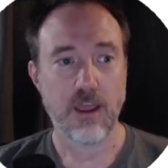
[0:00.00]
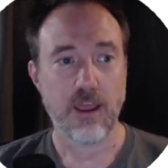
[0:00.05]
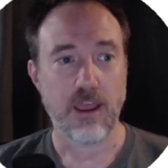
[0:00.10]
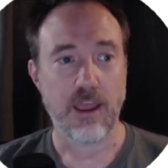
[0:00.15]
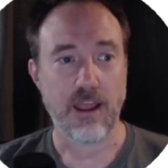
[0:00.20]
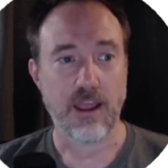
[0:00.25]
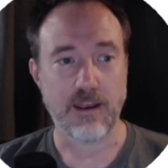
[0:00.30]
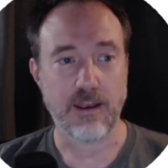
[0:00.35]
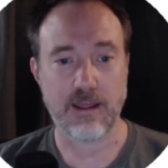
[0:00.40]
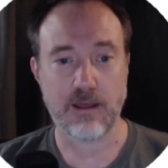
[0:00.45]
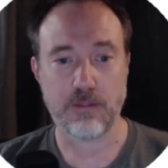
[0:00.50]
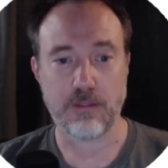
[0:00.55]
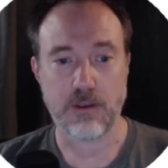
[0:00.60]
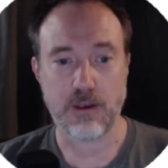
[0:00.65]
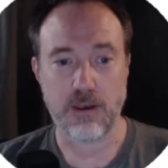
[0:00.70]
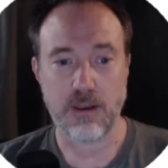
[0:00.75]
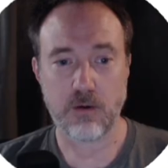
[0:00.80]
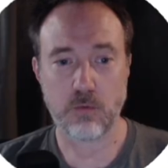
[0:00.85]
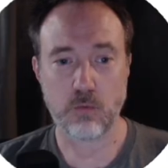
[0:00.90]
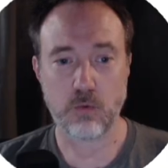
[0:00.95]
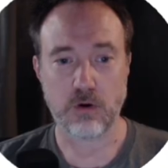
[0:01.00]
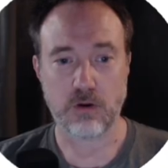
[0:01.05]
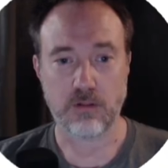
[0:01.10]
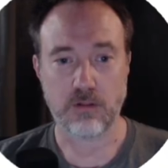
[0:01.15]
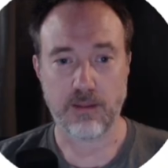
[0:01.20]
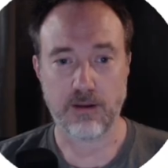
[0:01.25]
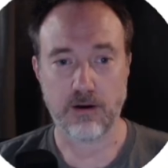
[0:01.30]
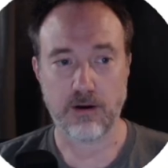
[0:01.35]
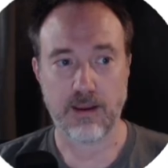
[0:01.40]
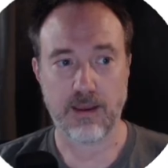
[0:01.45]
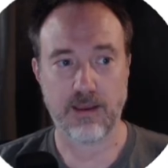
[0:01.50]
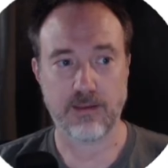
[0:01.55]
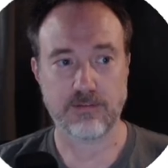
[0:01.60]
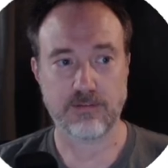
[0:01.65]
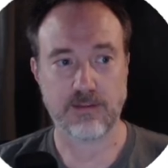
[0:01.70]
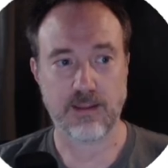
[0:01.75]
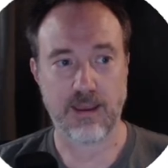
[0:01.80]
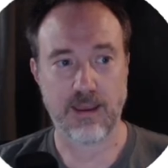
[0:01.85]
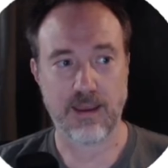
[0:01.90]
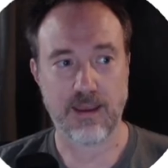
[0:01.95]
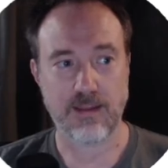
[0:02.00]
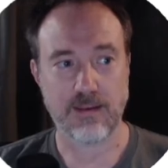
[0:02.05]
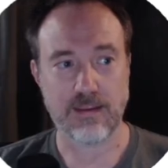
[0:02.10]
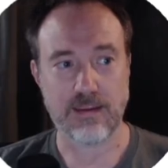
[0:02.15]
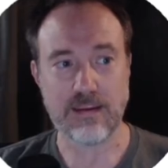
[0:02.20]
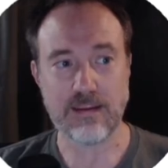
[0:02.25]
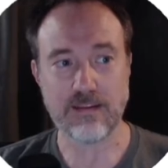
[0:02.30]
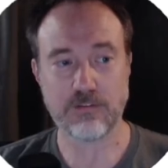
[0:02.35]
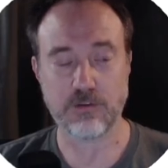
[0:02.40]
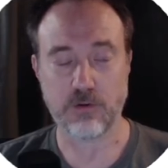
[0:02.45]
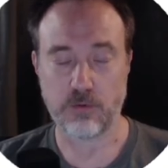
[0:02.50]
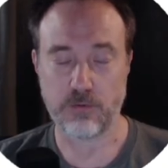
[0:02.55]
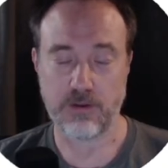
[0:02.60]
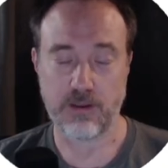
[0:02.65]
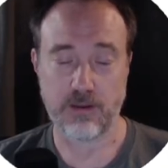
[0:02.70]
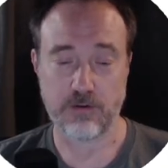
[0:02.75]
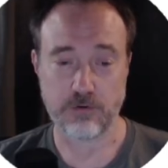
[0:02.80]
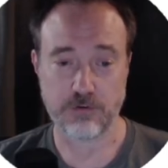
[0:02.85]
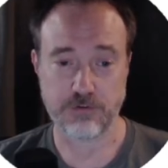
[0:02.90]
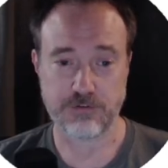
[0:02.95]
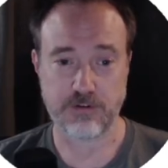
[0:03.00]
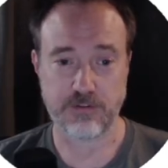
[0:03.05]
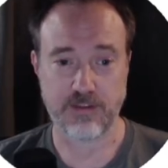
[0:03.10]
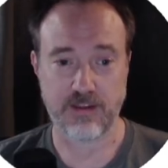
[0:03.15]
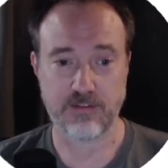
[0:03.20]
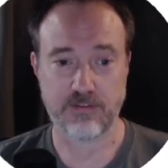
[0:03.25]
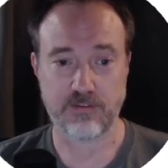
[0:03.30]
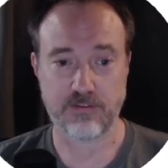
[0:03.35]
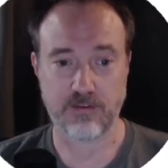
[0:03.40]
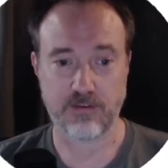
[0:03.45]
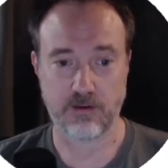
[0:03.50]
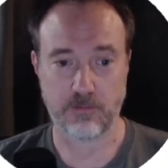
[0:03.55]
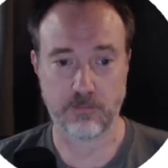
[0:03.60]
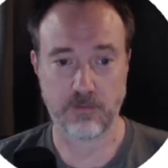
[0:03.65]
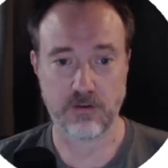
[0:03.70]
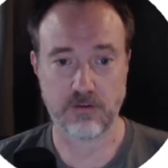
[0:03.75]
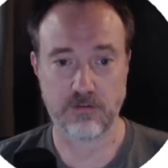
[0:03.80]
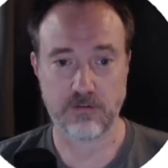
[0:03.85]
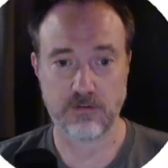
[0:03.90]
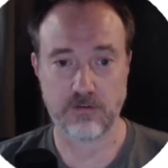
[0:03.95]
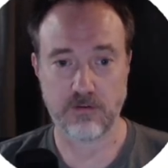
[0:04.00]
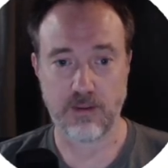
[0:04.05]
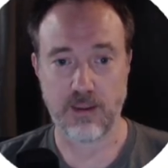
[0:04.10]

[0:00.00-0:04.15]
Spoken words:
and now the network layer has to add its own headers to that segment,